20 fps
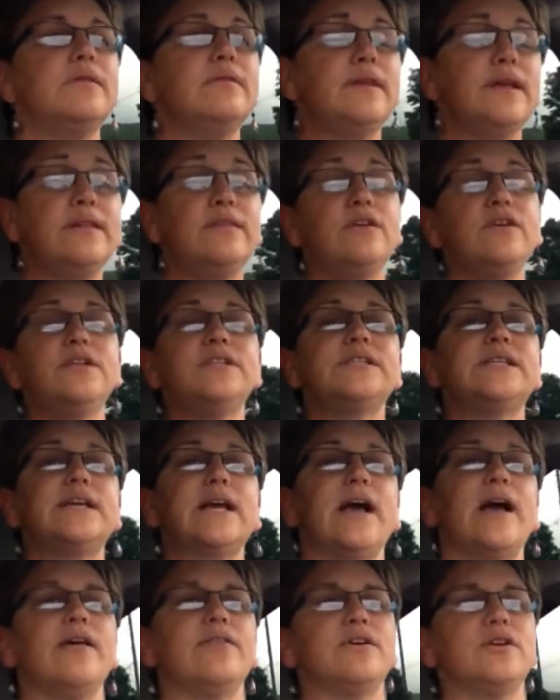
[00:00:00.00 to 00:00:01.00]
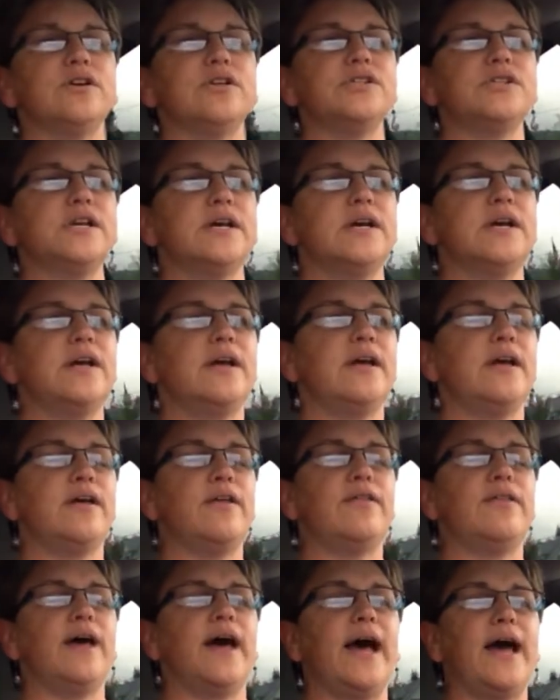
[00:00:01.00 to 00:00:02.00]
Then there's the others
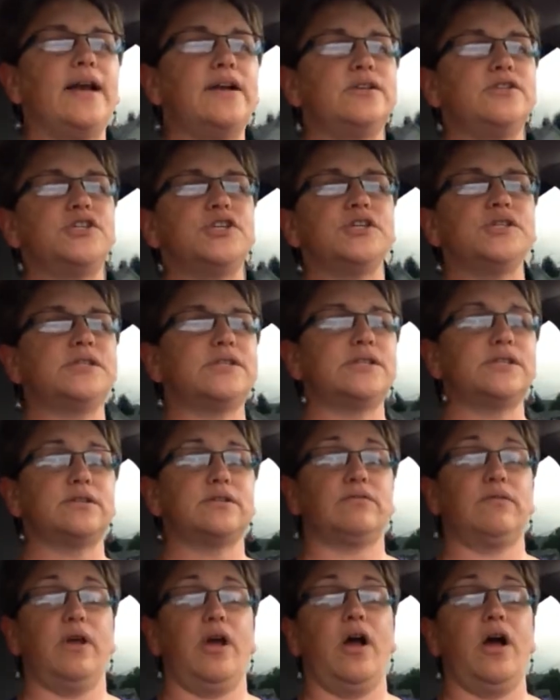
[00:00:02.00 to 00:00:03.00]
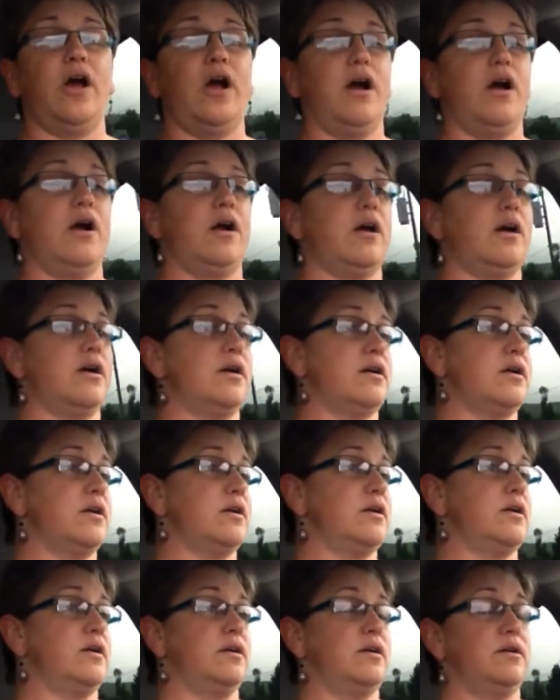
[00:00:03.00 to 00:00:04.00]
that just are
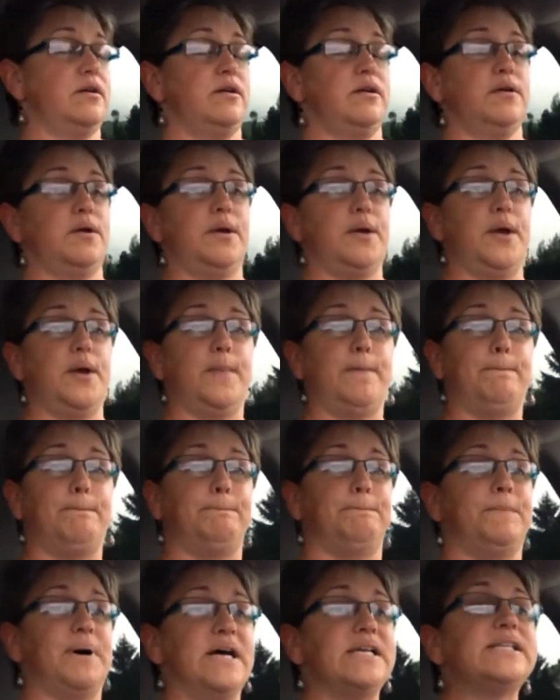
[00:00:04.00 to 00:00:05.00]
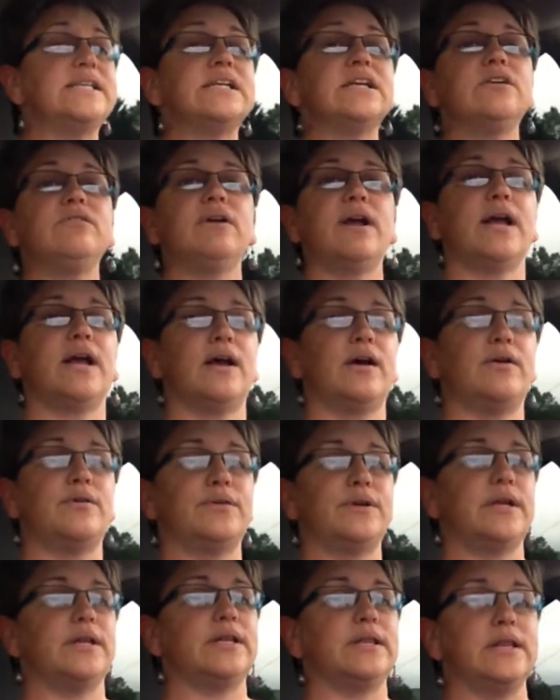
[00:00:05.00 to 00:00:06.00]
buzzing
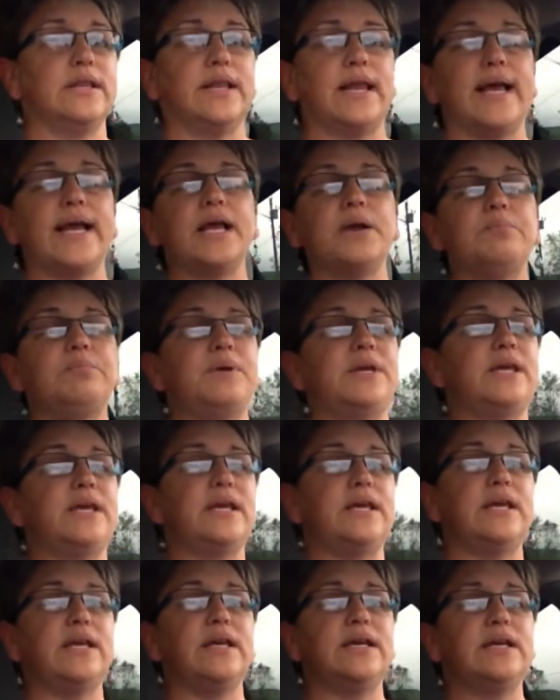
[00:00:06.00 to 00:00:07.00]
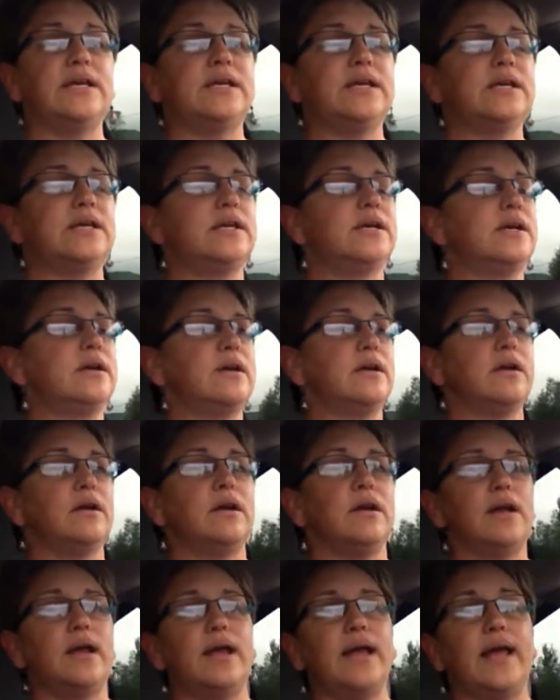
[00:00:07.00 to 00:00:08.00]
around like a bee,
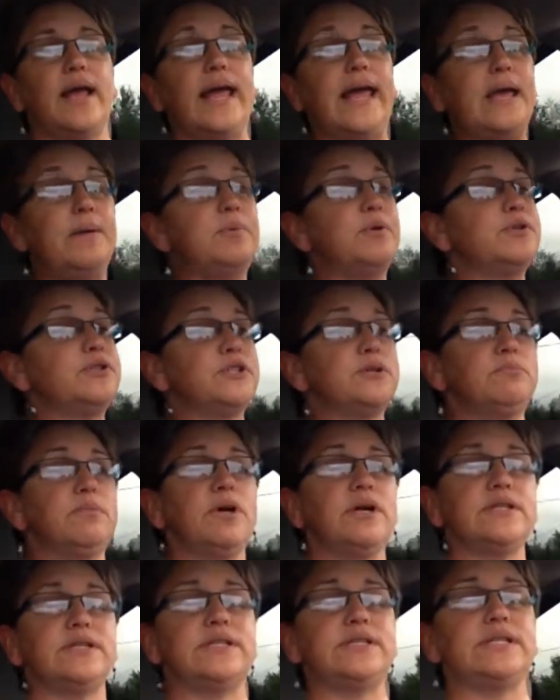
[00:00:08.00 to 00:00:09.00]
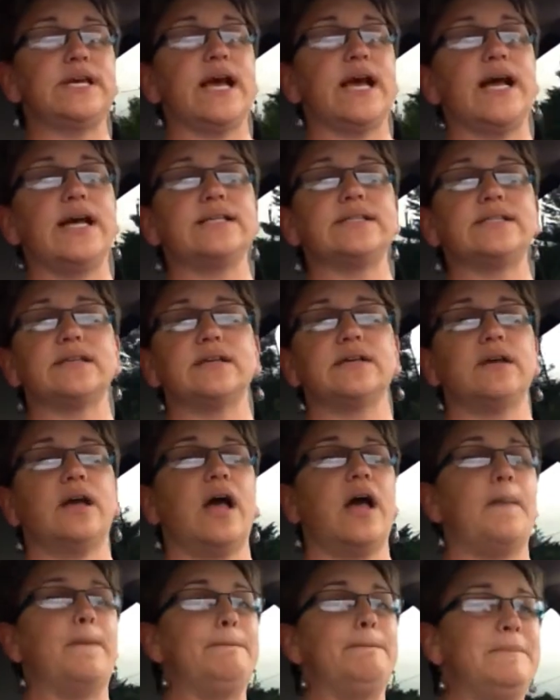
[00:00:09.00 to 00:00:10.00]
able to multitask
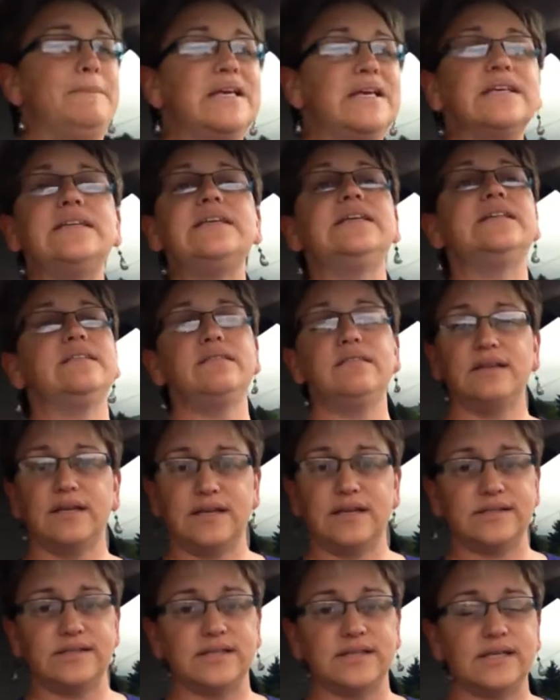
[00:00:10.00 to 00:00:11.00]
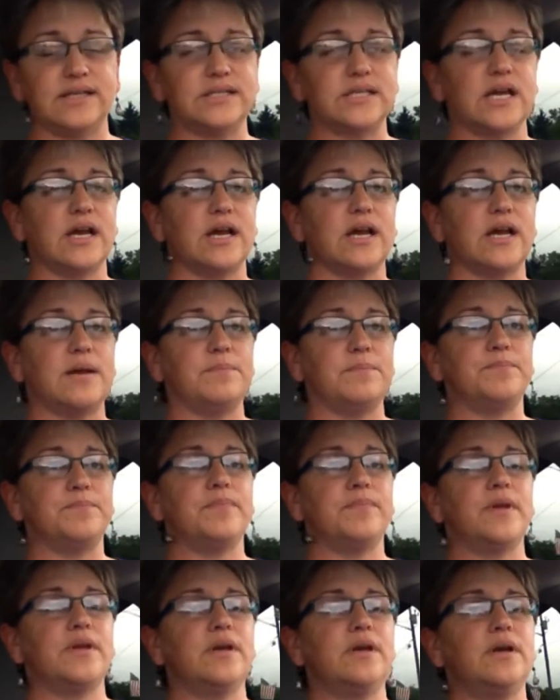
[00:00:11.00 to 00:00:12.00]
a million things at a time,
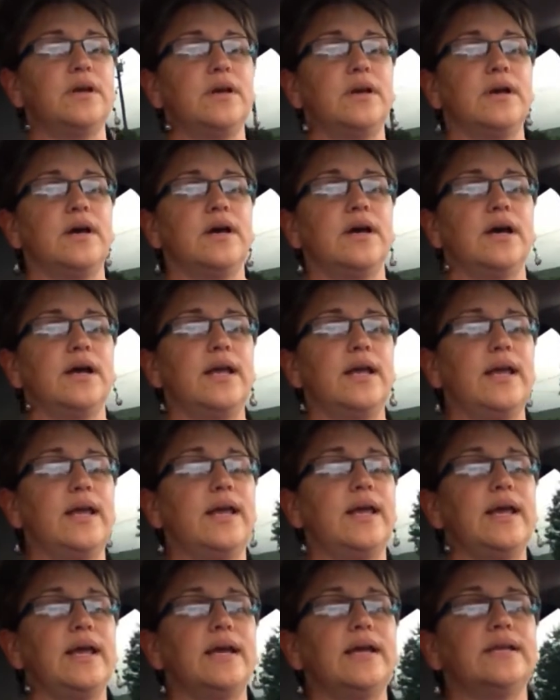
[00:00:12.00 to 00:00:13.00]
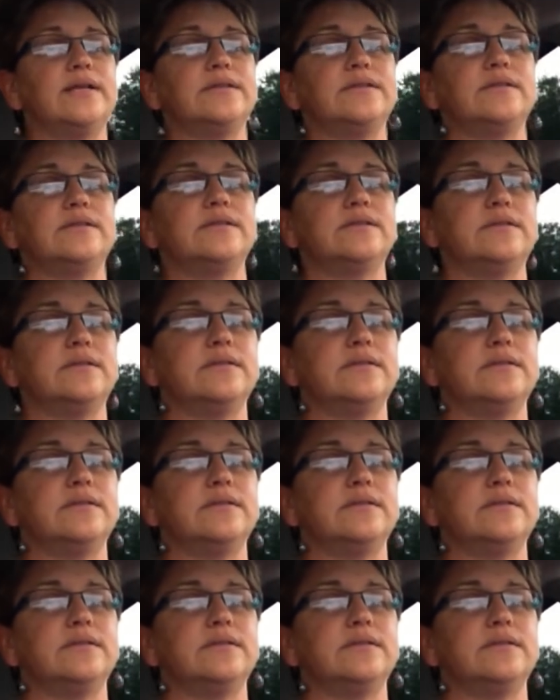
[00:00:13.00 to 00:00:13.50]
and